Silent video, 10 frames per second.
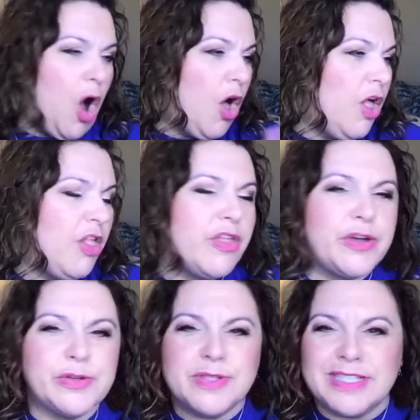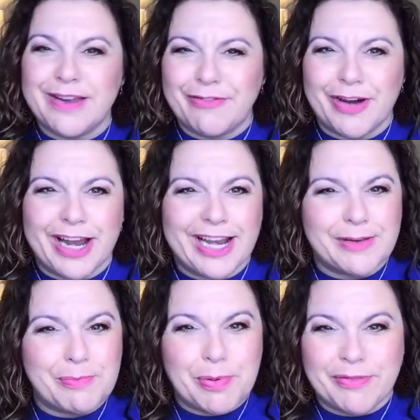all those
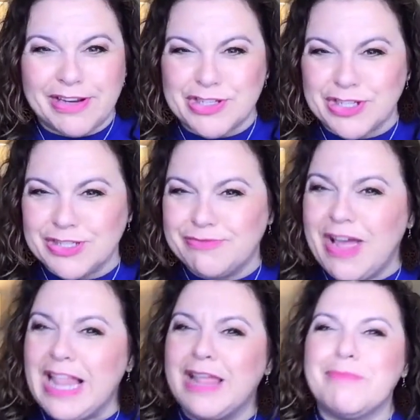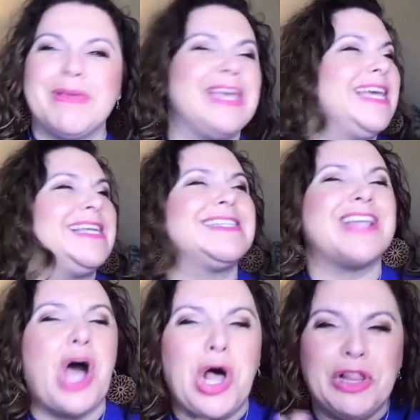different professional developments,
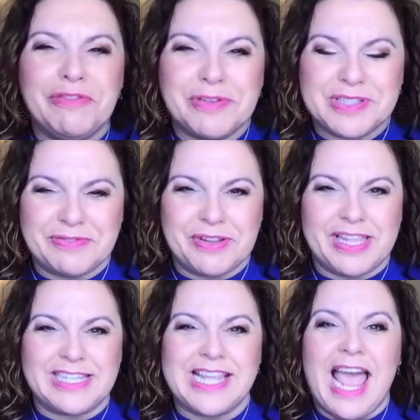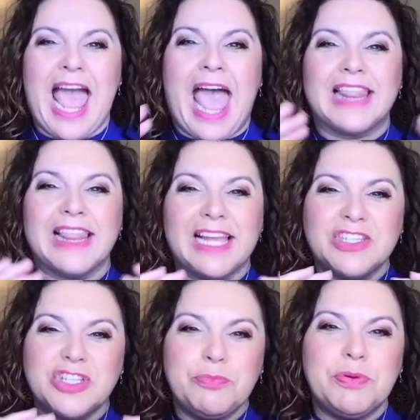all of those different things, and
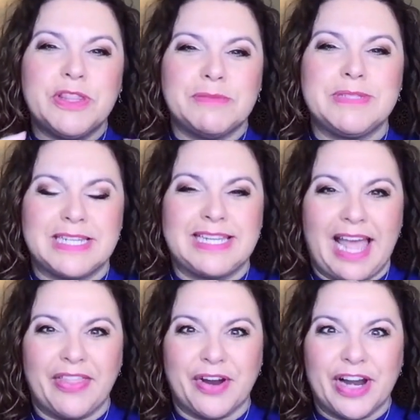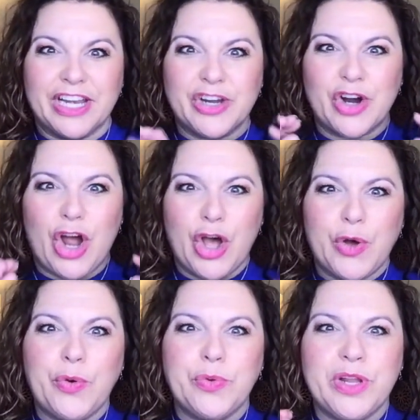lets you put them together in your
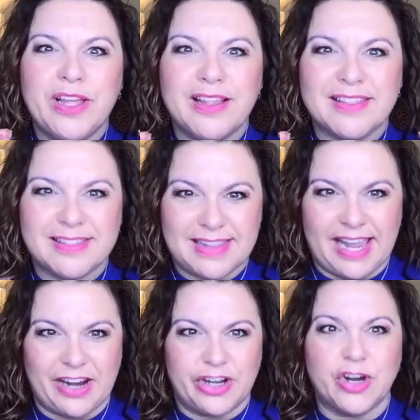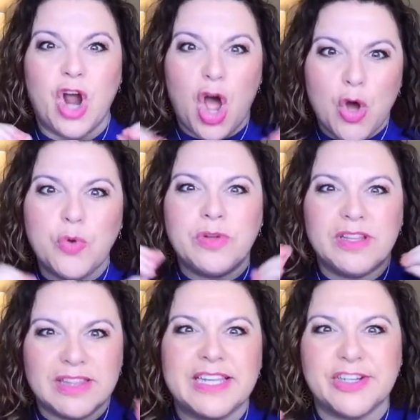own layer, your own
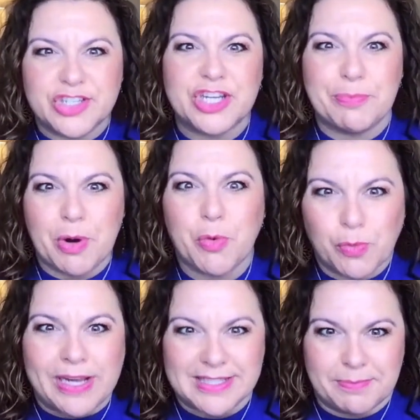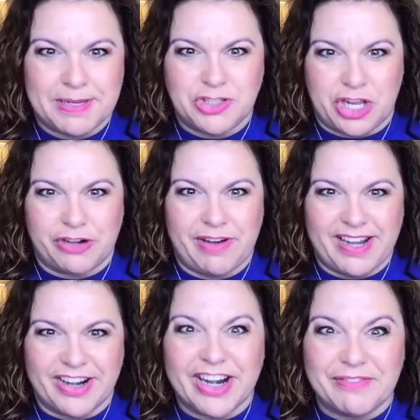leadership recipe
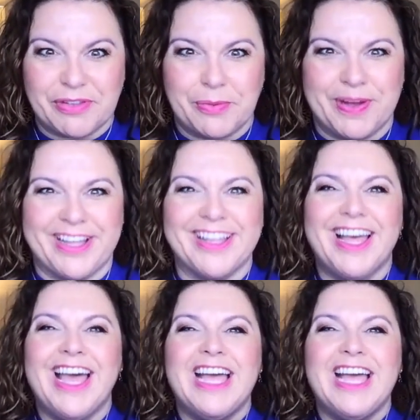generator, if you will,